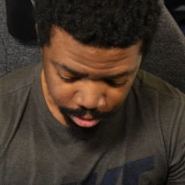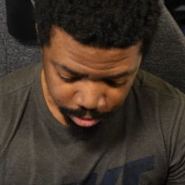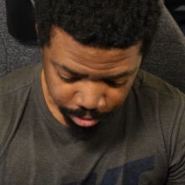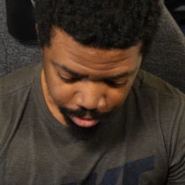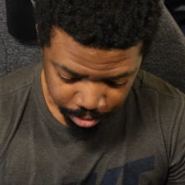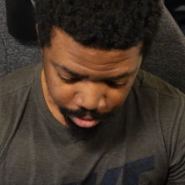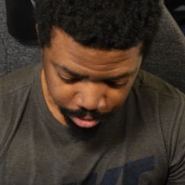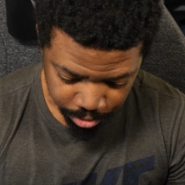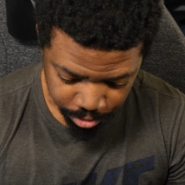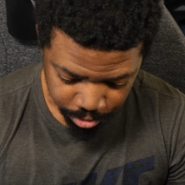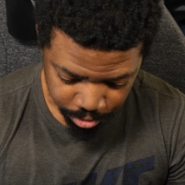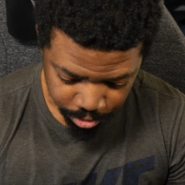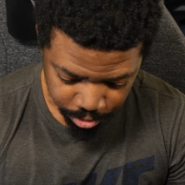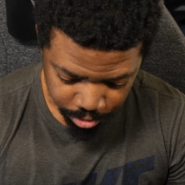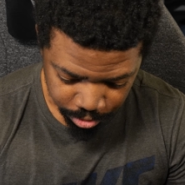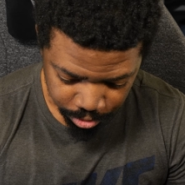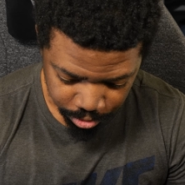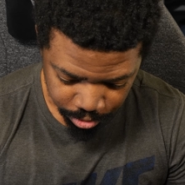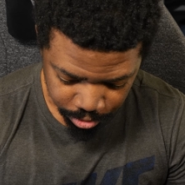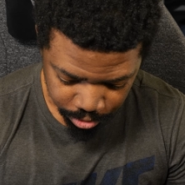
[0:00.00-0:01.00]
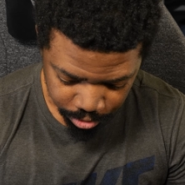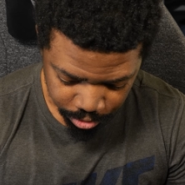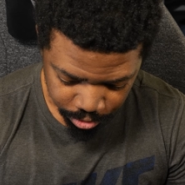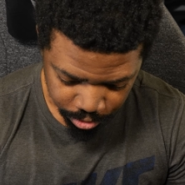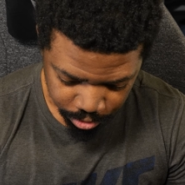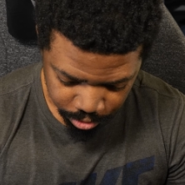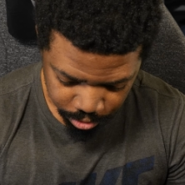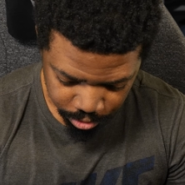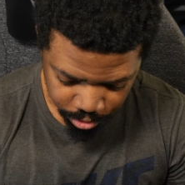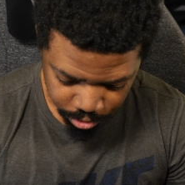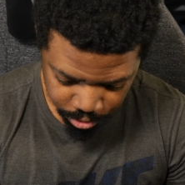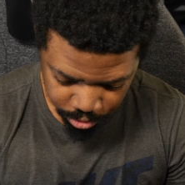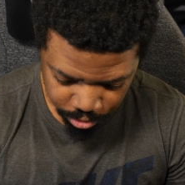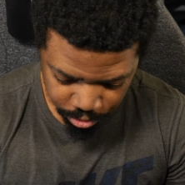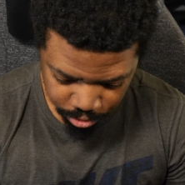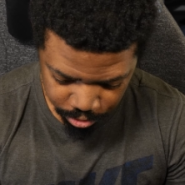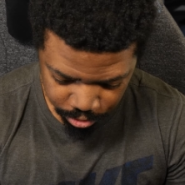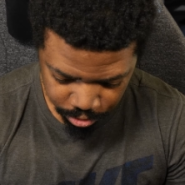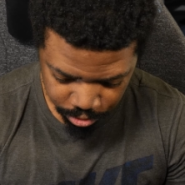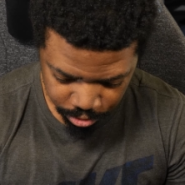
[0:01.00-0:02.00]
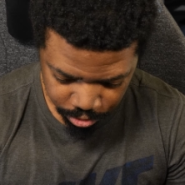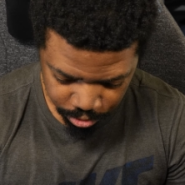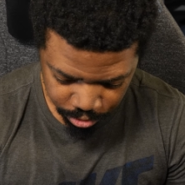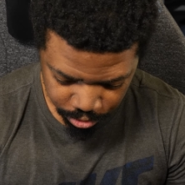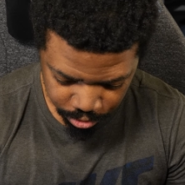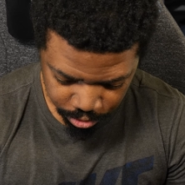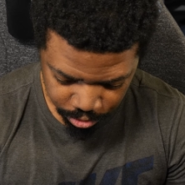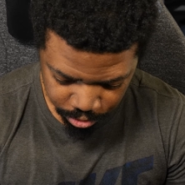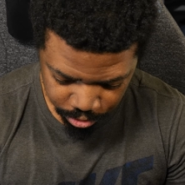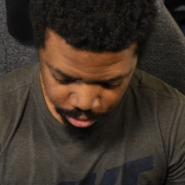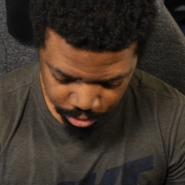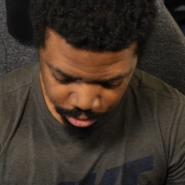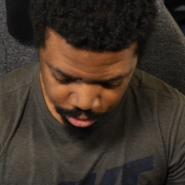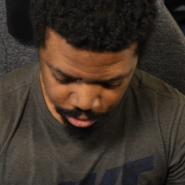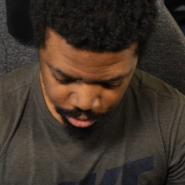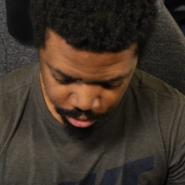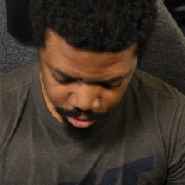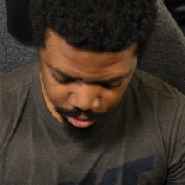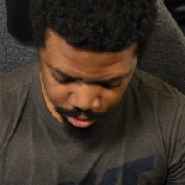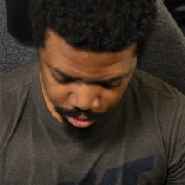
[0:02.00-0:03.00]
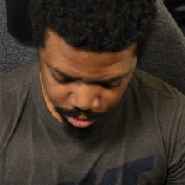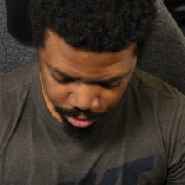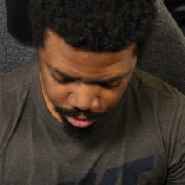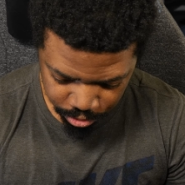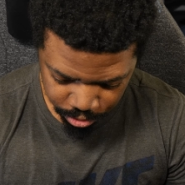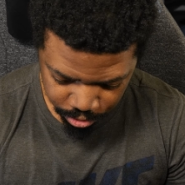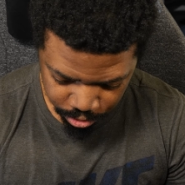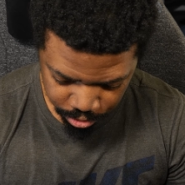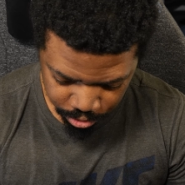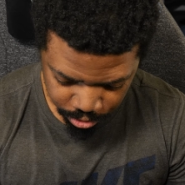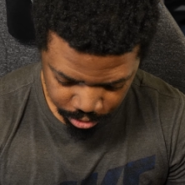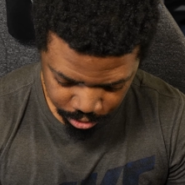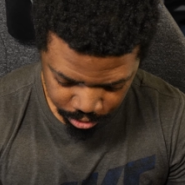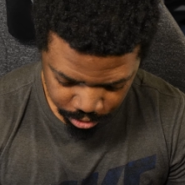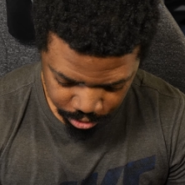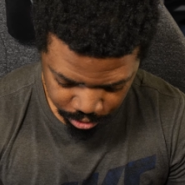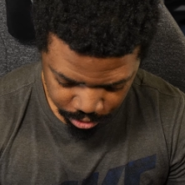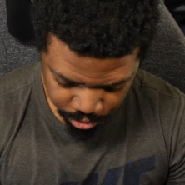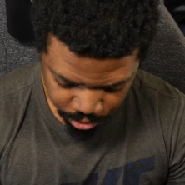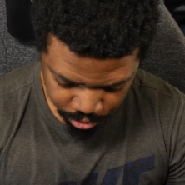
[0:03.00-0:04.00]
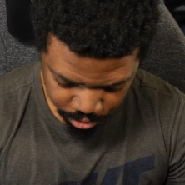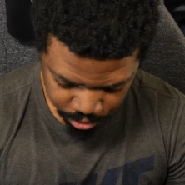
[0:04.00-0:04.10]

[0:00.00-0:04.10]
Nothing is said.